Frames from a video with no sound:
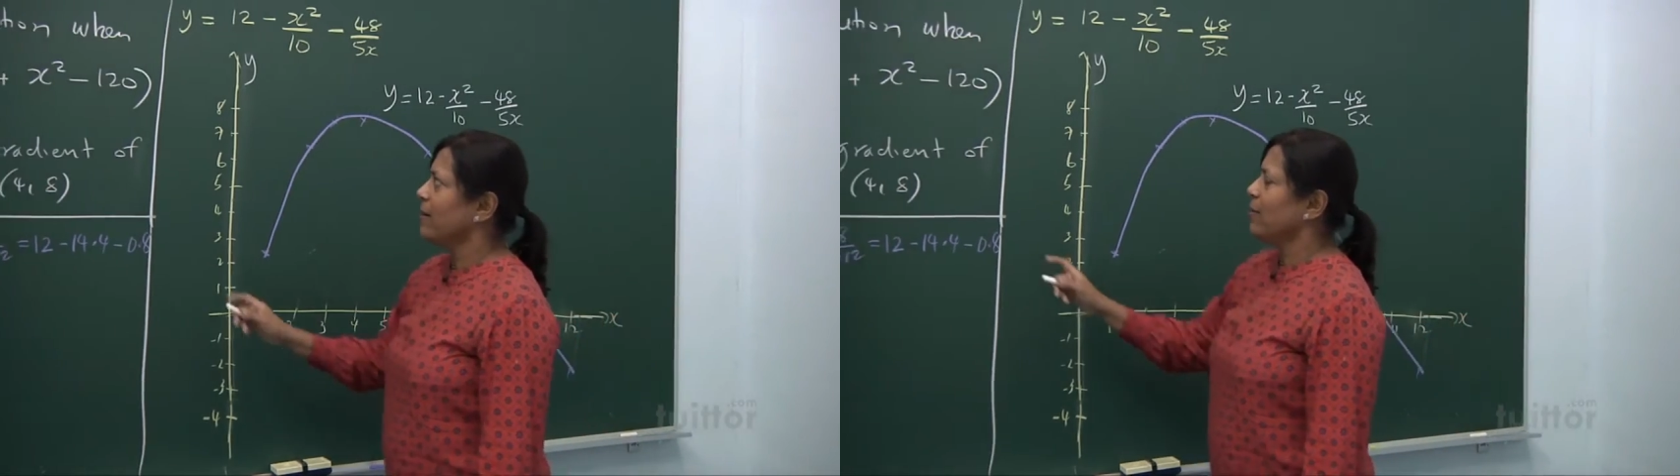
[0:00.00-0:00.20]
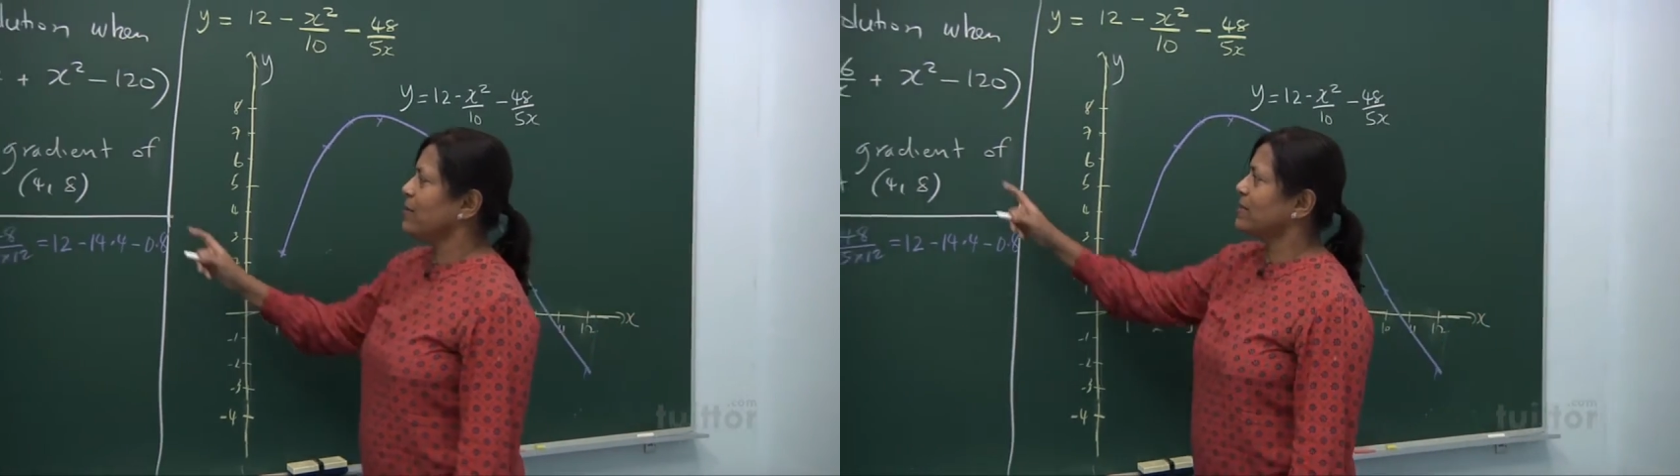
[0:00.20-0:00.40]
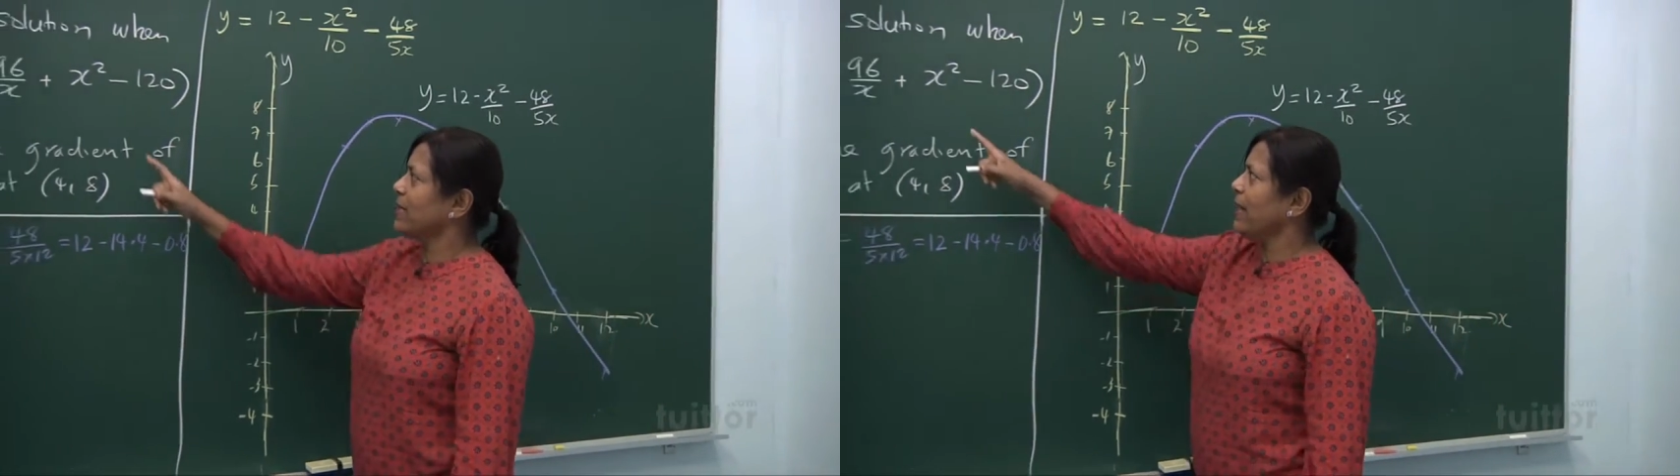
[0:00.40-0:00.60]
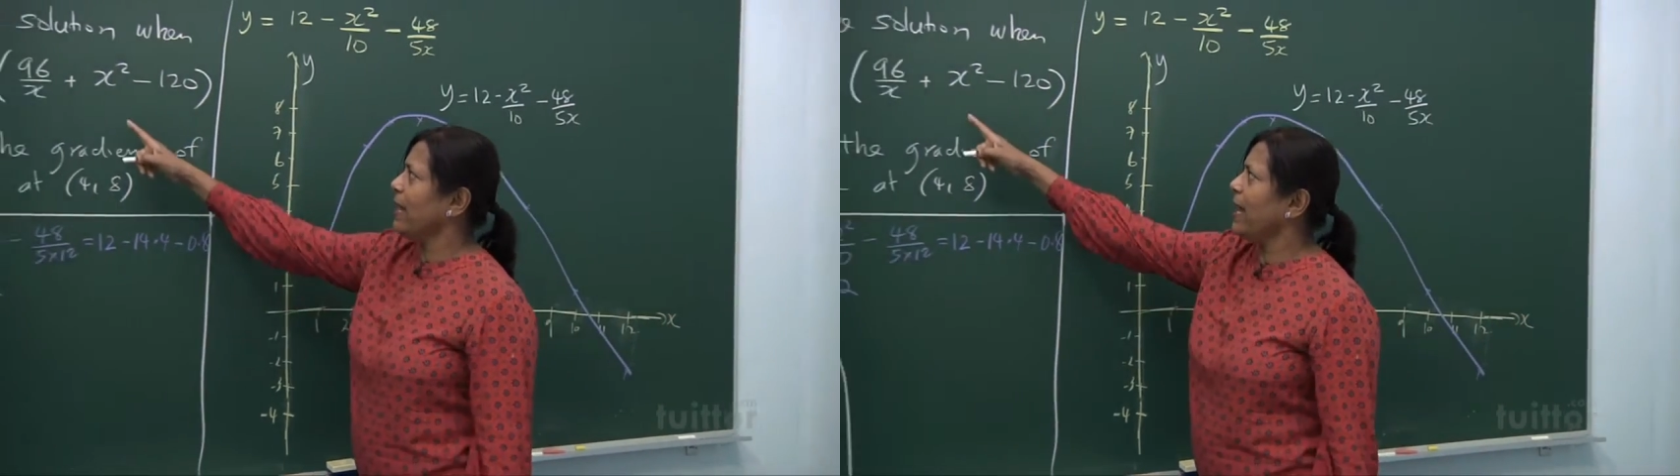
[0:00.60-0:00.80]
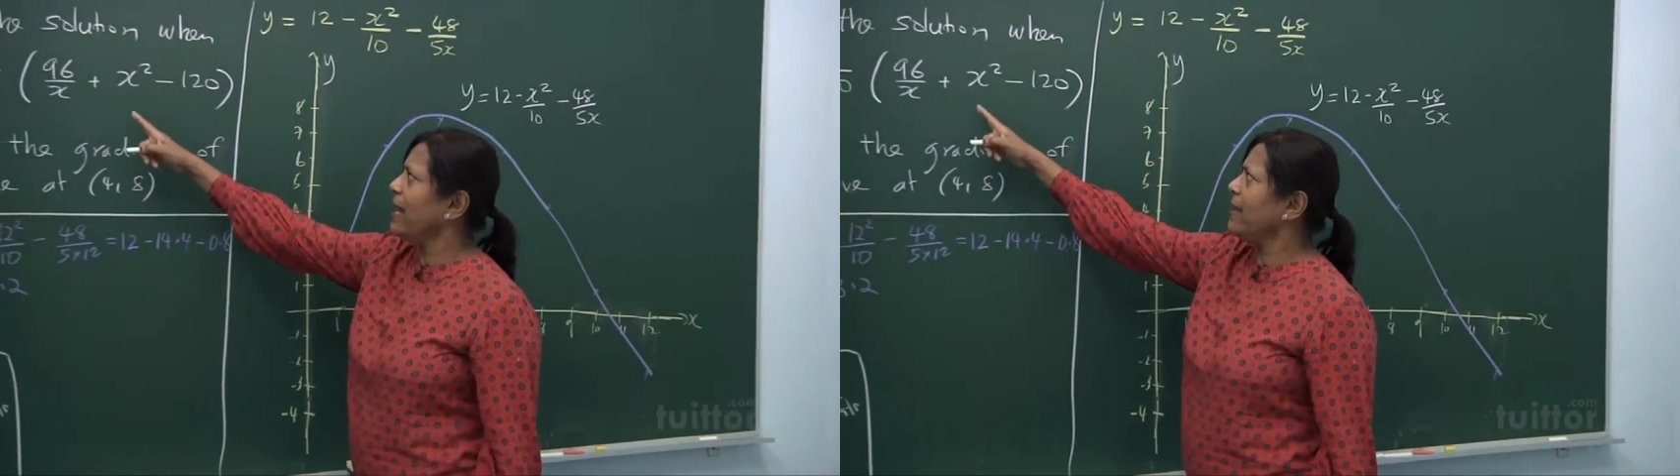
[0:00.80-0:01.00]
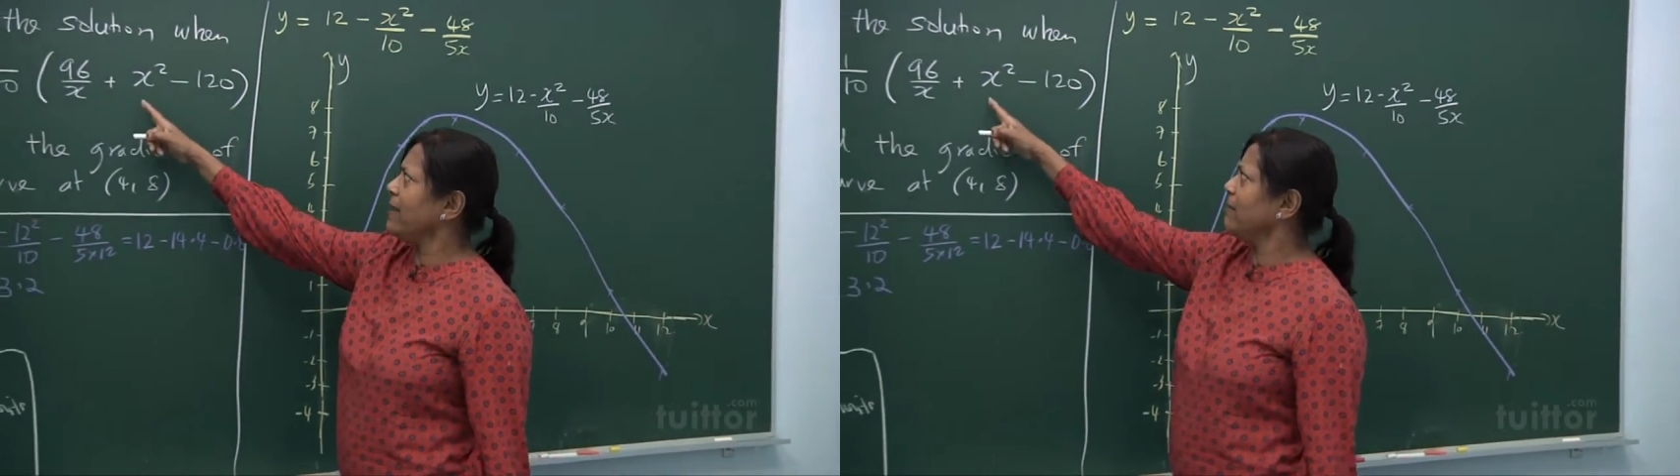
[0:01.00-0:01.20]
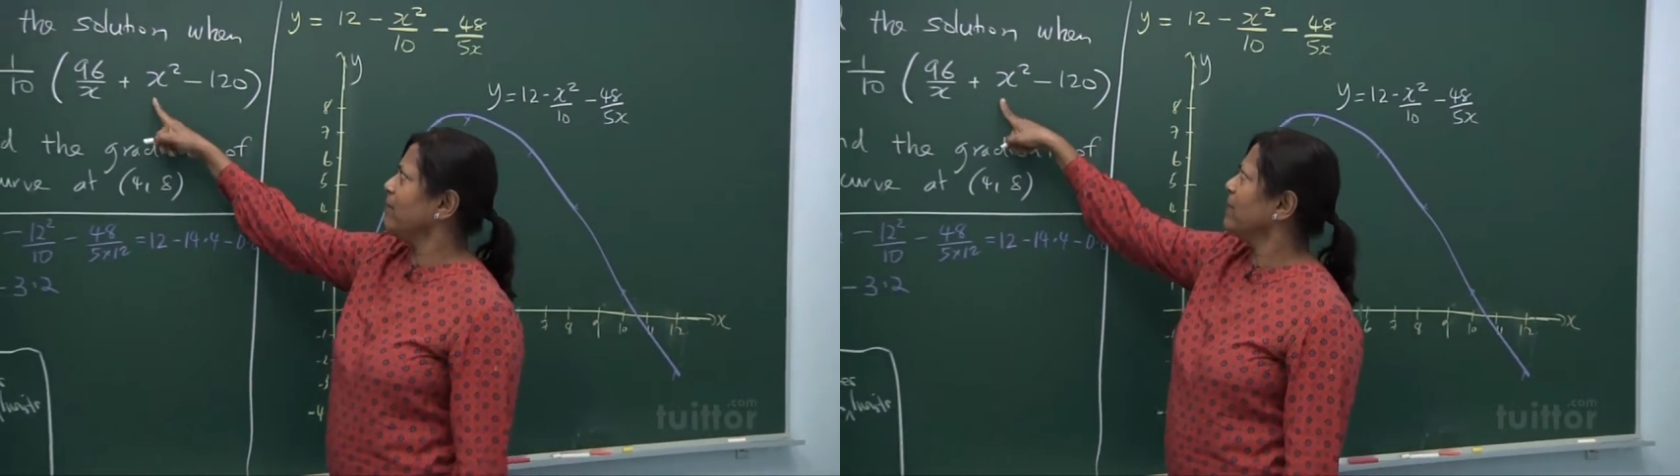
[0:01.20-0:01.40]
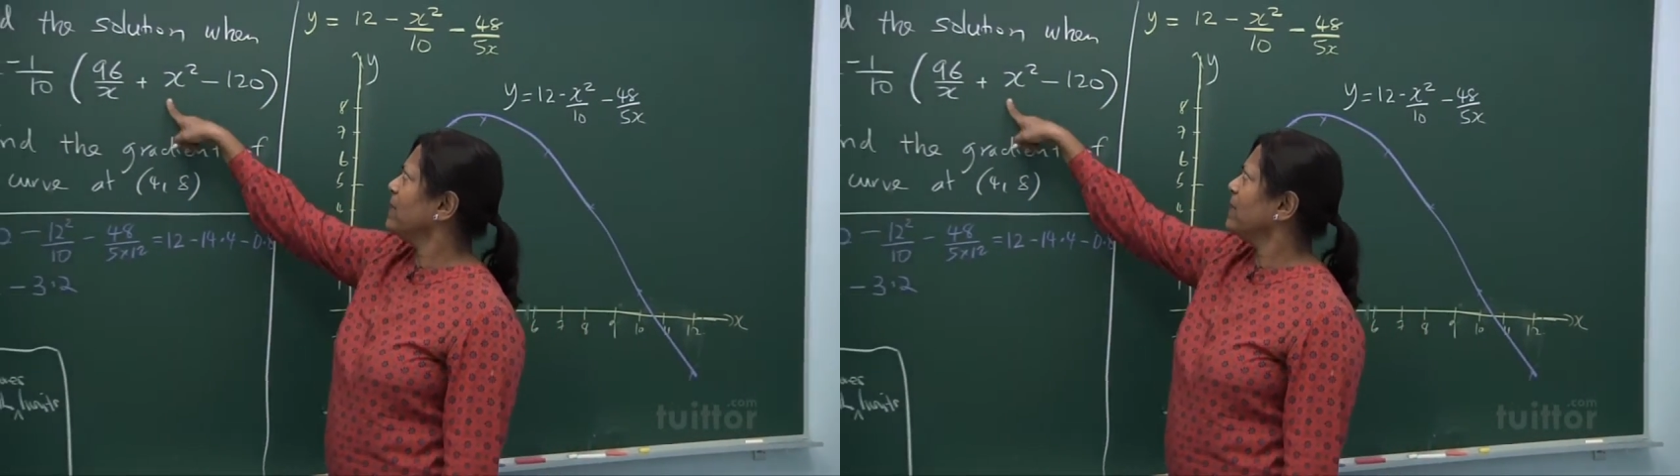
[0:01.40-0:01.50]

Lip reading: We said, hey,